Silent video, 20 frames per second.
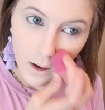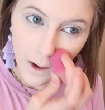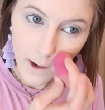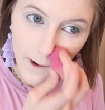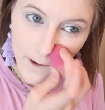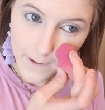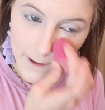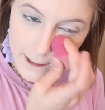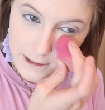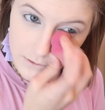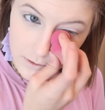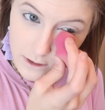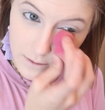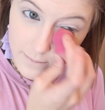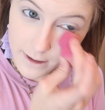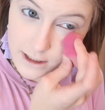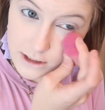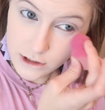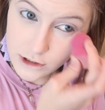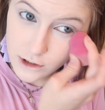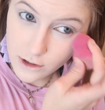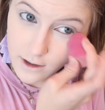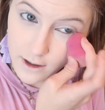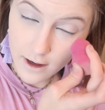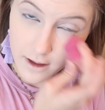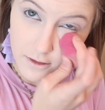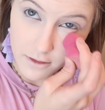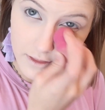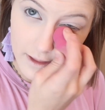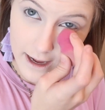I always want to make
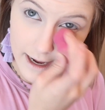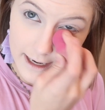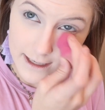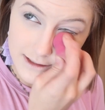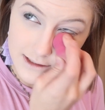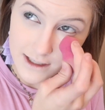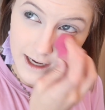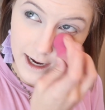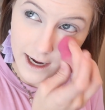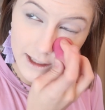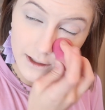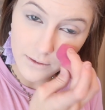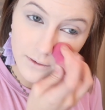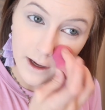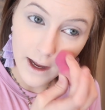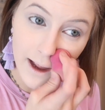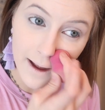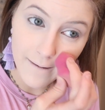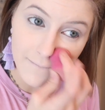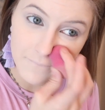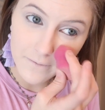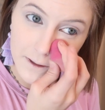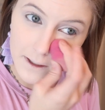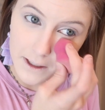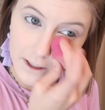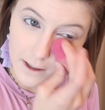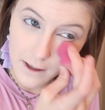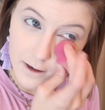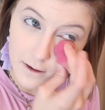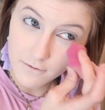sure that I do not have
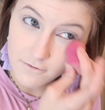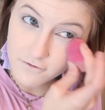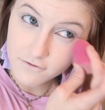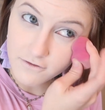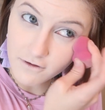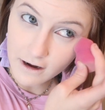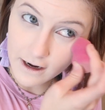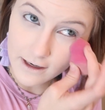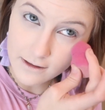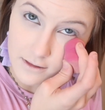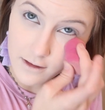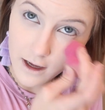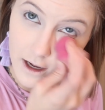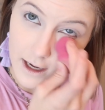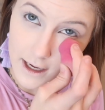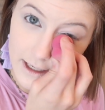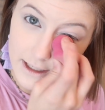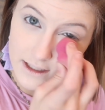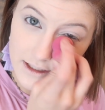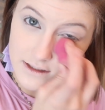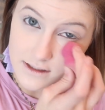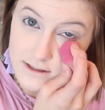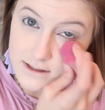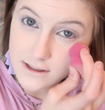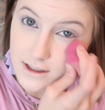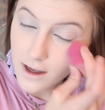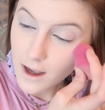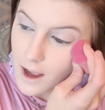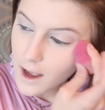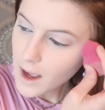any fine
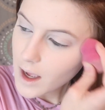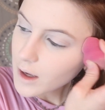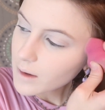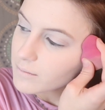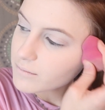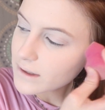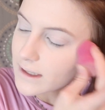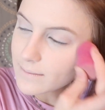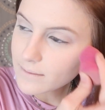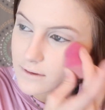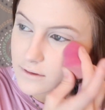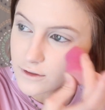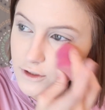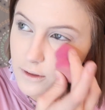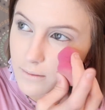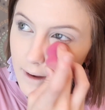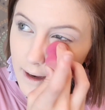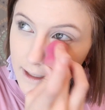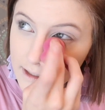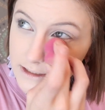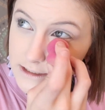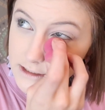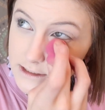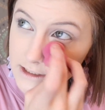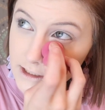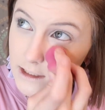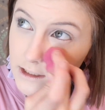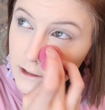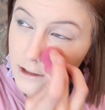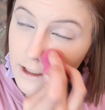lines peeping through my
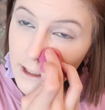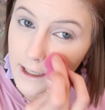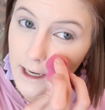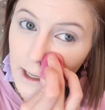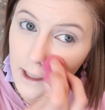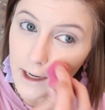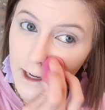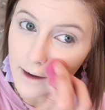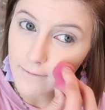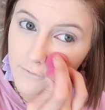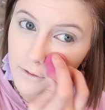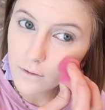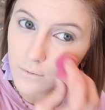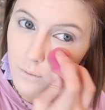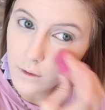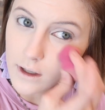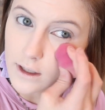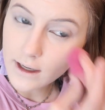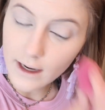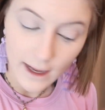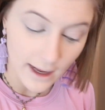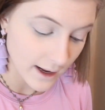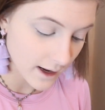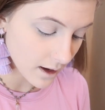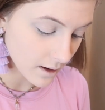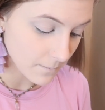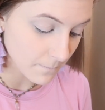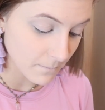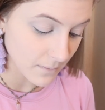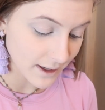concealer, and I never want
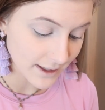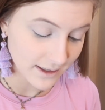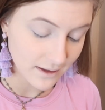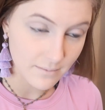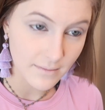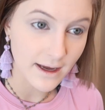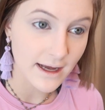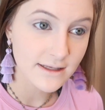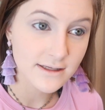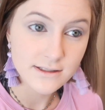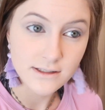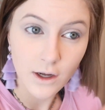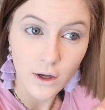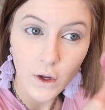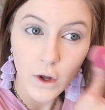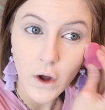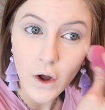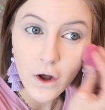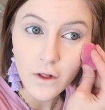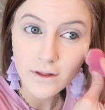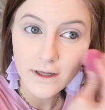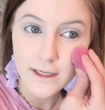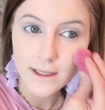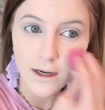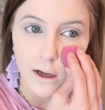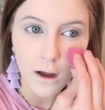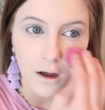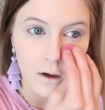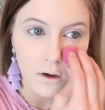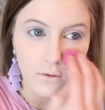a muddy mess, as I'll call
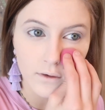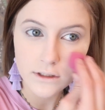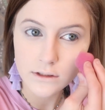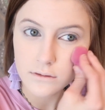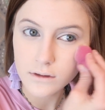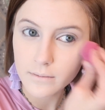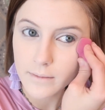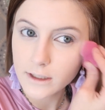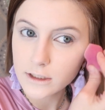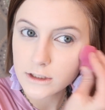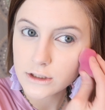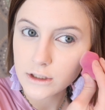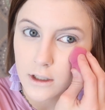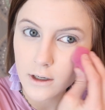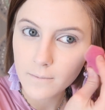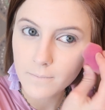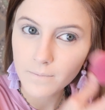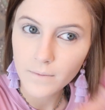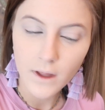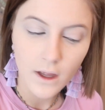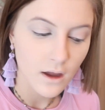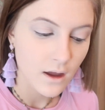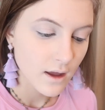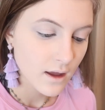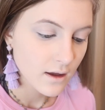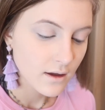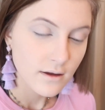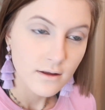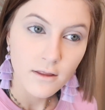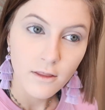it. I always want to make sure
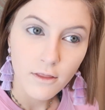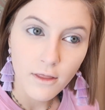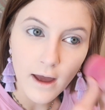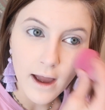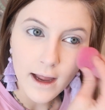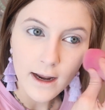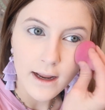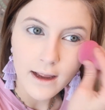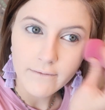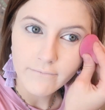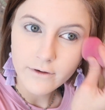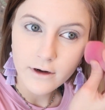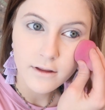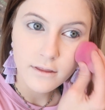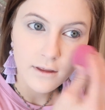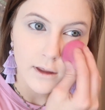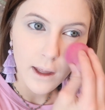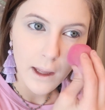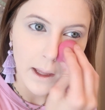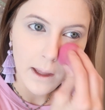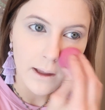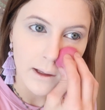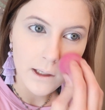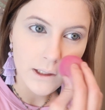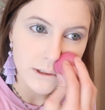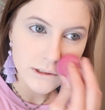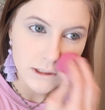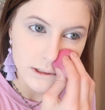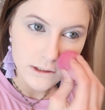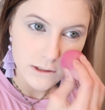that everything
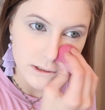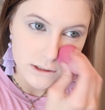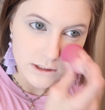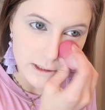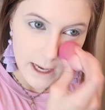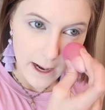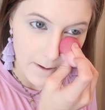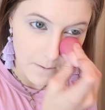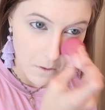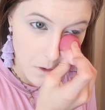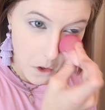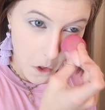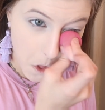is set.